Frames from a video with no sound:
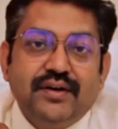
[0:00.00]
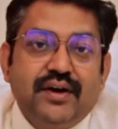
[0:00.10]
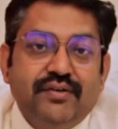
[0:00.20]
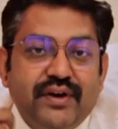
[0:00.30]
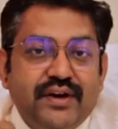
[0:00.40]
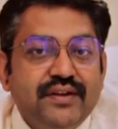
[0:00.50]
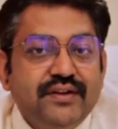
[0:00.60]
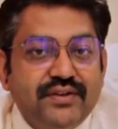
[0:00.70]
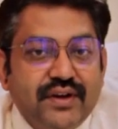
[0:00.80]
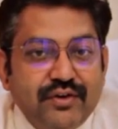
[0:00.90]
affecting
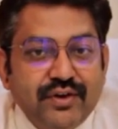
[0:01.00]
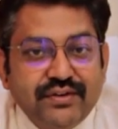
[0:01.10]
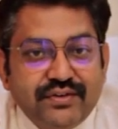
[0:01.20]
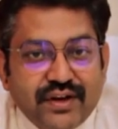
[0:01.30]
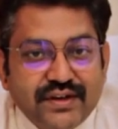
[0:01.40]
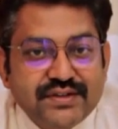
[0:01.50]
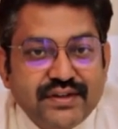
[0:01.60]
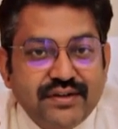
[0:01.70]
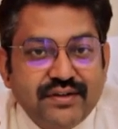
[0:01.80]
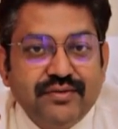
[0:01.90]
the surrounding
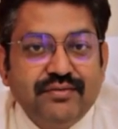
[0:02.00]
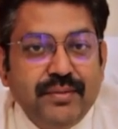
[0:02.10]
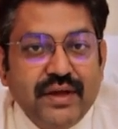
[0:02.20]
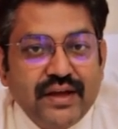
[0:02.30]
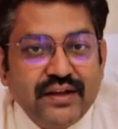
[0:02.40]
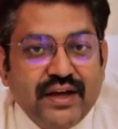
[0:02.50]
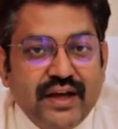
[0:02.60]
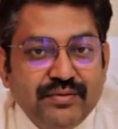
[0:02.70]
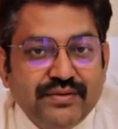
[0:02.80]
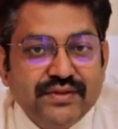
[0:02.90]
structure, making the
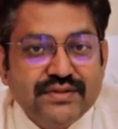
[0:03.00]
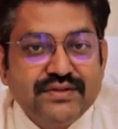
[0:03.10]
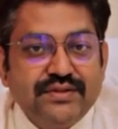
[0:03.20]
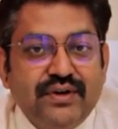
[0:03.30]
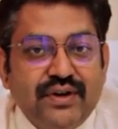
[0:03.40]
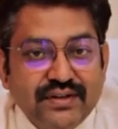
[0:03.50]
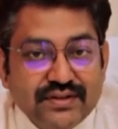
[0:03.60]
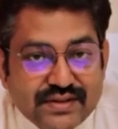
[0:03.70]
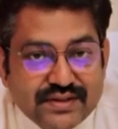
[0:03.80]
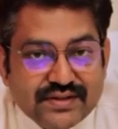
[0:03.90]
abscess or the
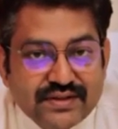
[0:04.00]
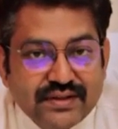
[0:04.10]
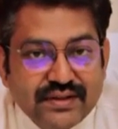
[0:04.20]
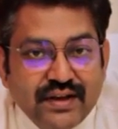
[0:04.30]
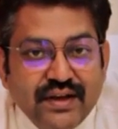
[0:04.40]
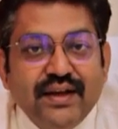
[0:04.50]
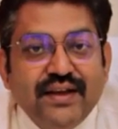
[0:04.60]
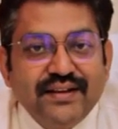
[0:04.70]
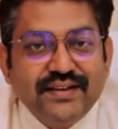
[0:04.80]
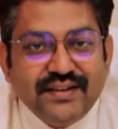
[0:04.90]
cyst.
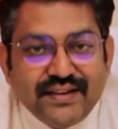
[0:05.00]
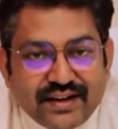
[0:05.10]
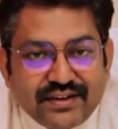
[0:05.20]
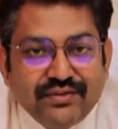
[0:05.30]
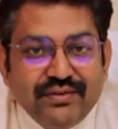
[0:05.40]
That's